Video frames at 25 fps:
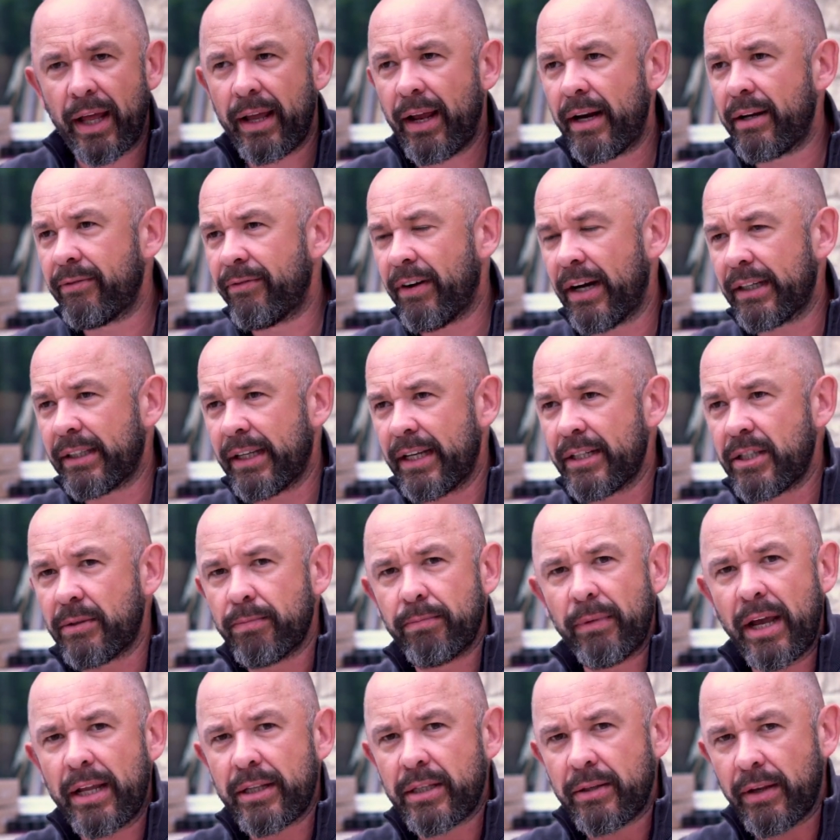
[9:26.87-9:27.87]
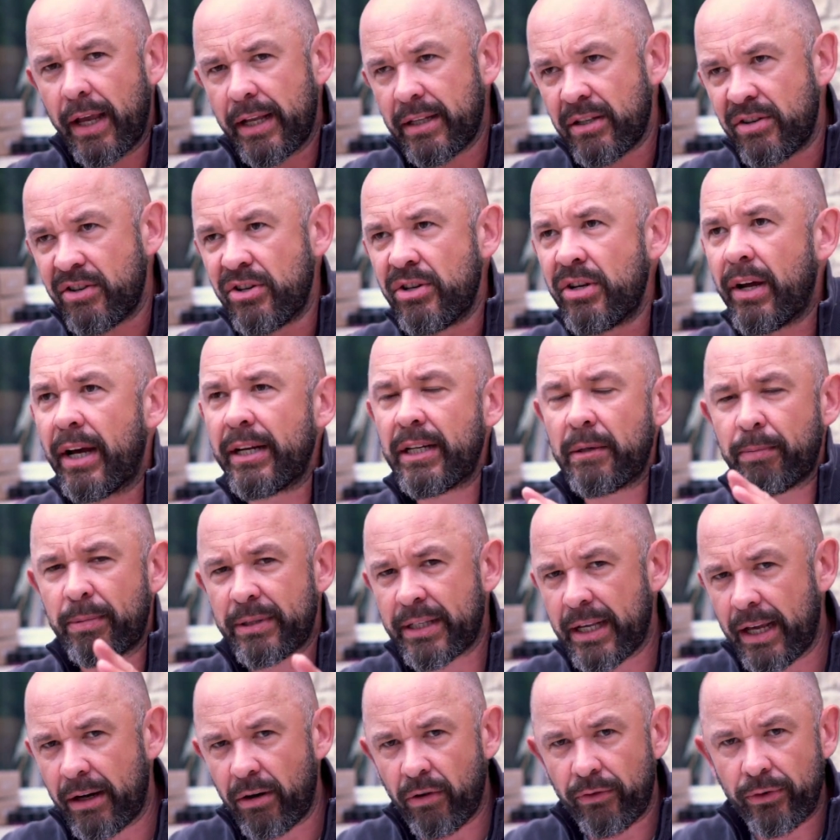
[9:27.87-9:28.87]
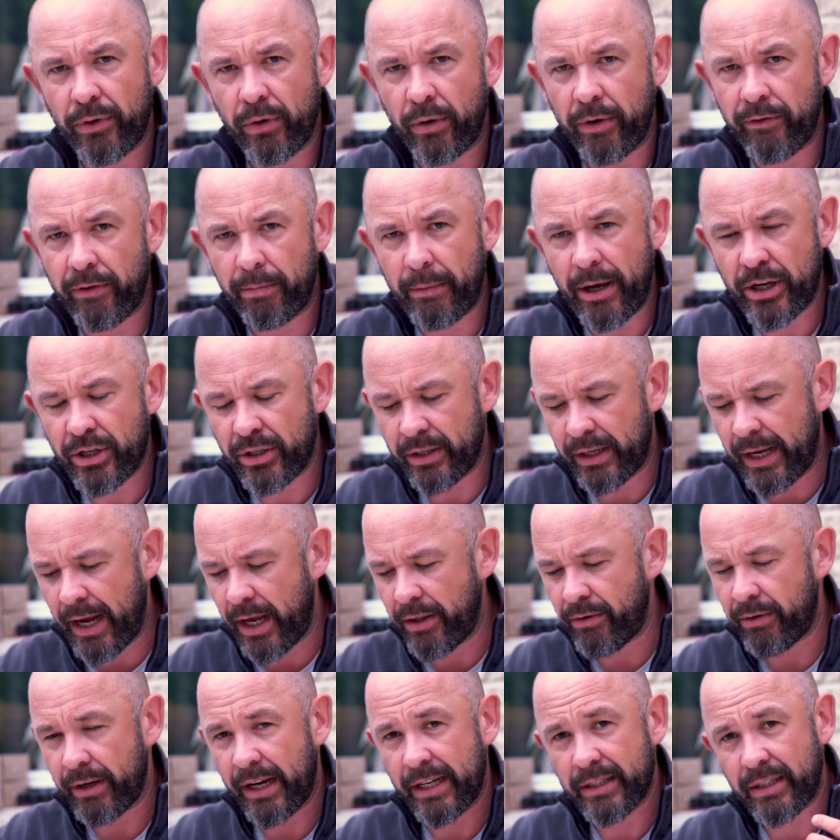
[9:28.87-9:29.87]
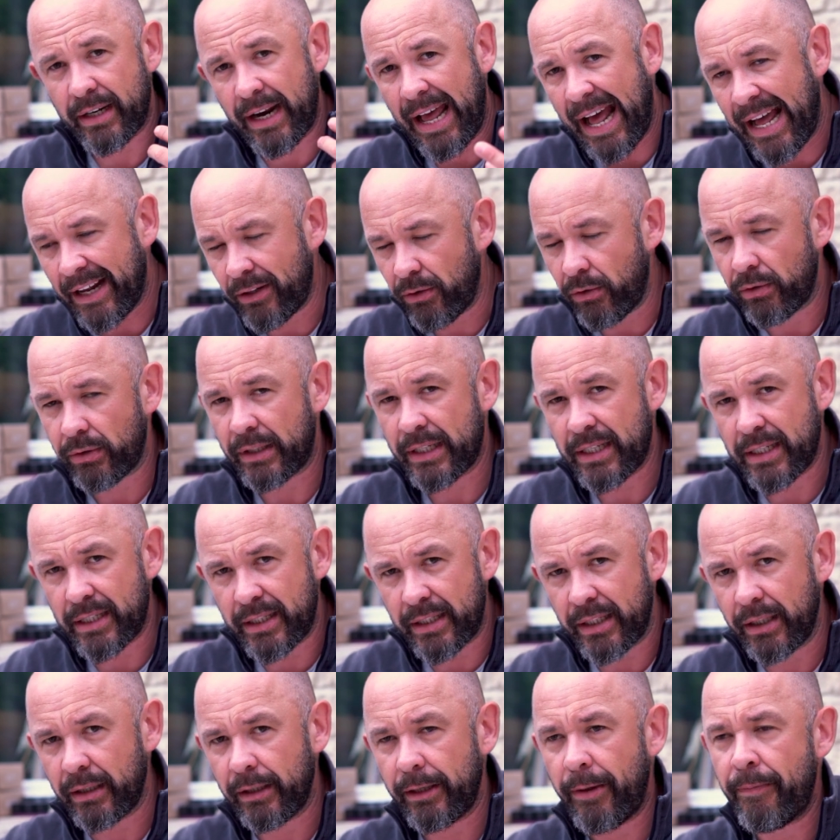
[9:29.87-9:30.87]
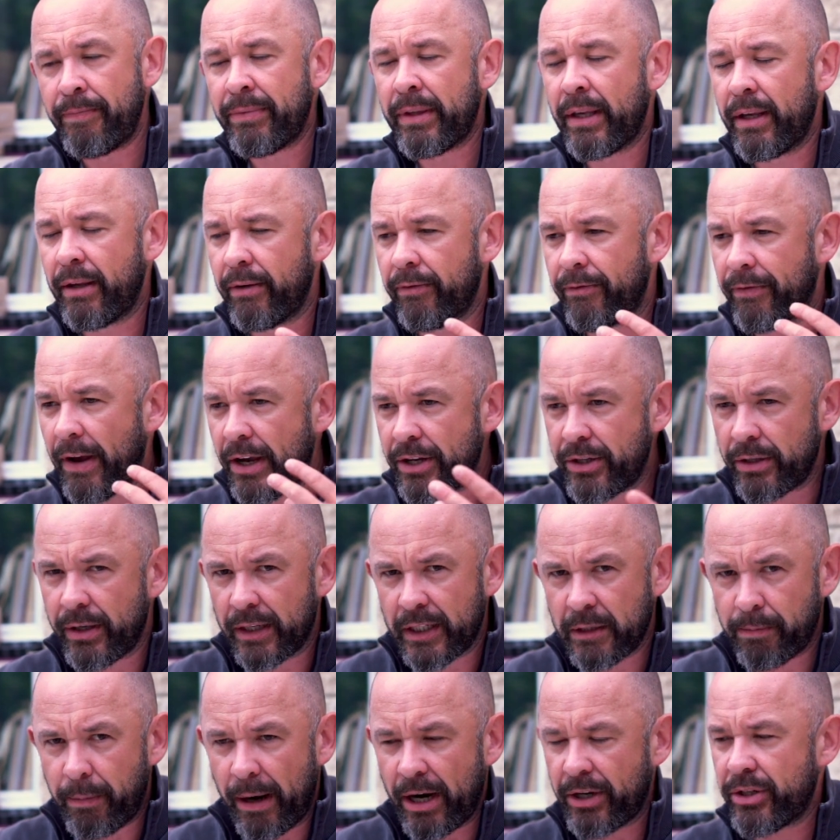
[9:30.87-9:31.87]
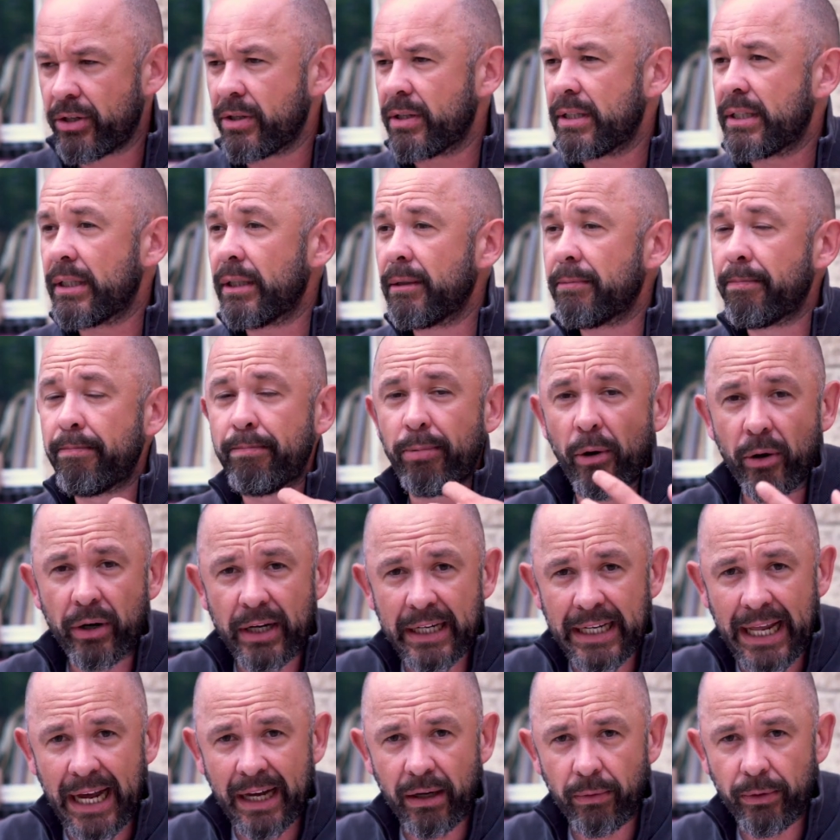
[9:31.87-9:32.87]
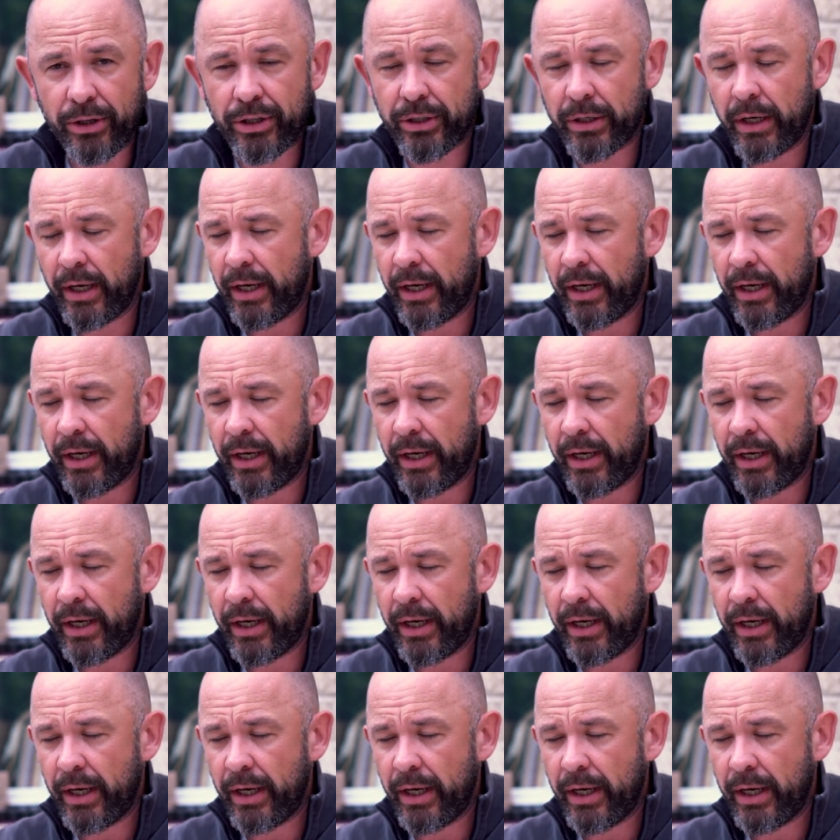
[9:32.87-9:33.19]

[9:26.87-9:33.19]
In fact, it's 90% of your information gathering as an adult is still facial expressions, still body language.